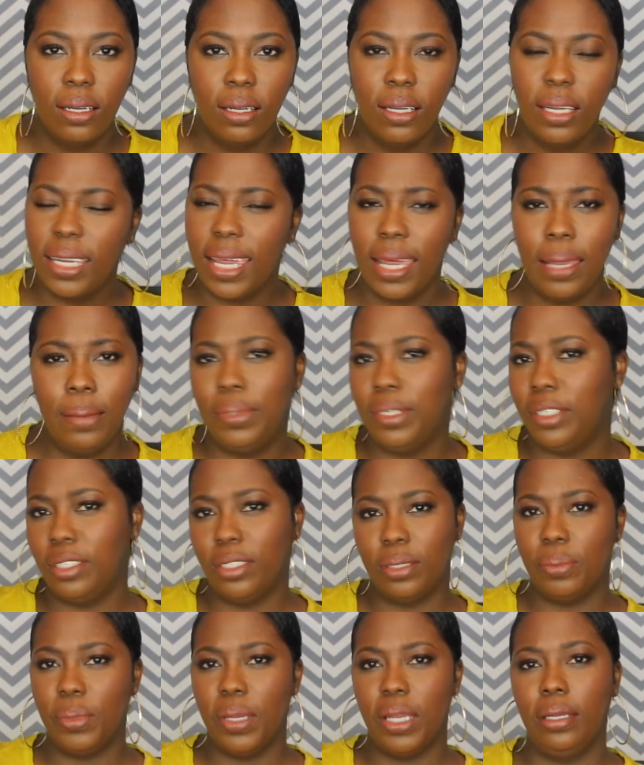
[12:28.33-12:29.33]
It can't be
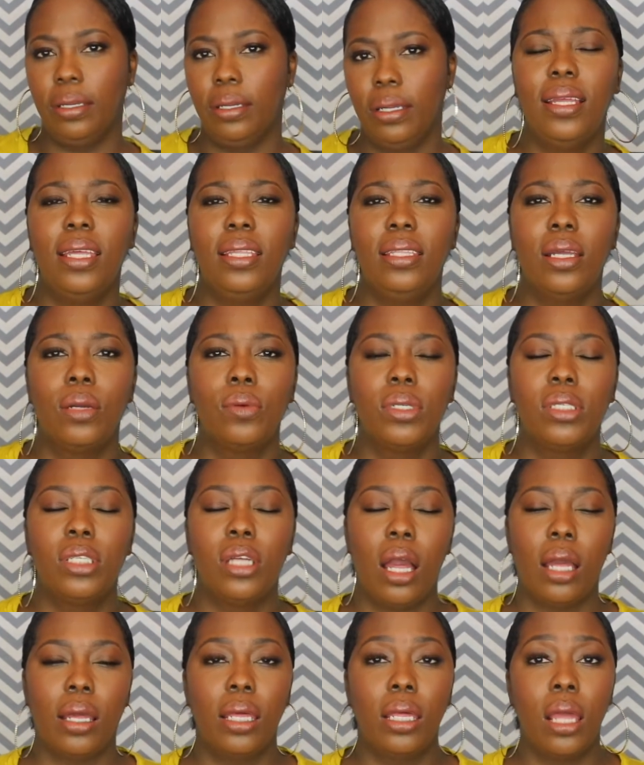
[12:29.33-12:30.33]
just me. And they were
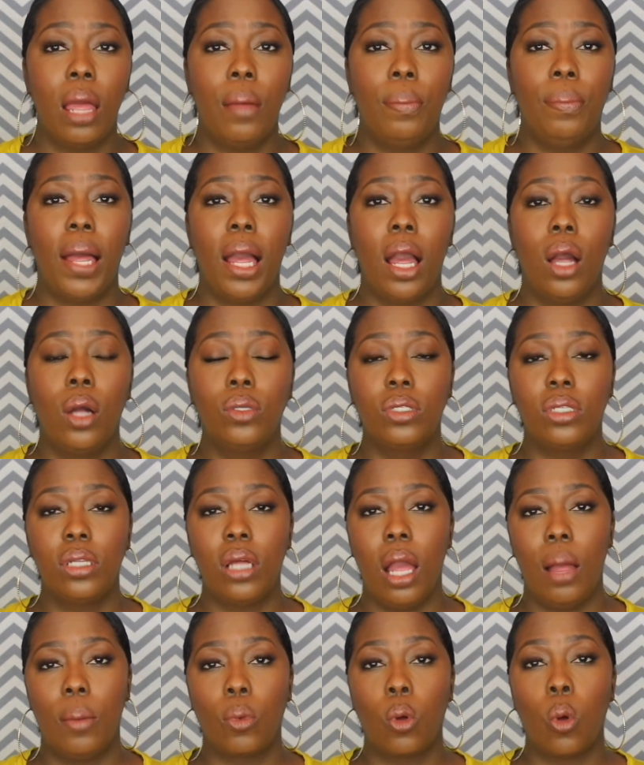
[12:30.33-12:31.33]
talking about
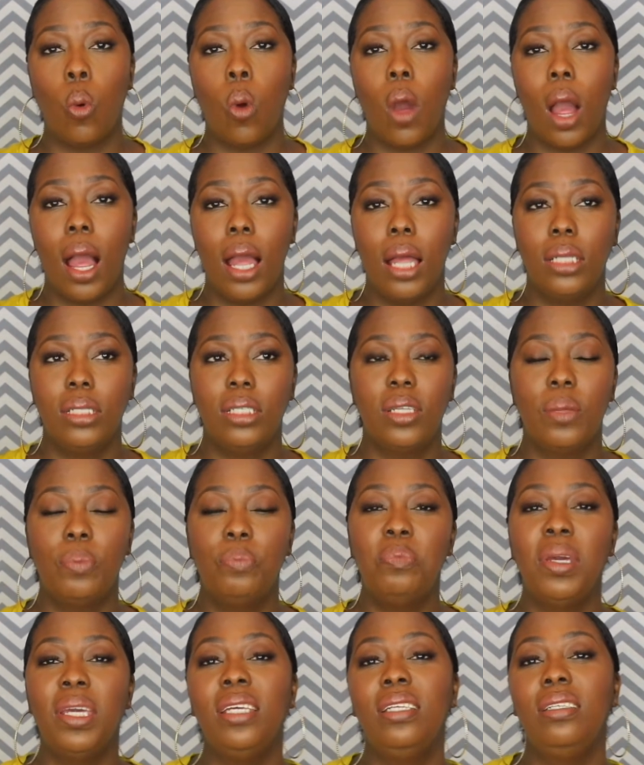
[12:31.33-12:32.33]
Quad's
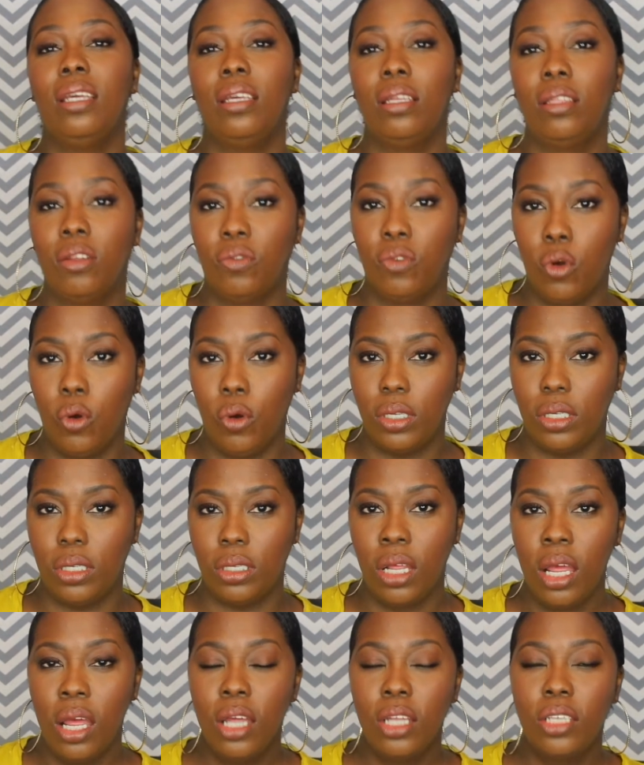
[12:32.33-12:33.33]
pending divorce.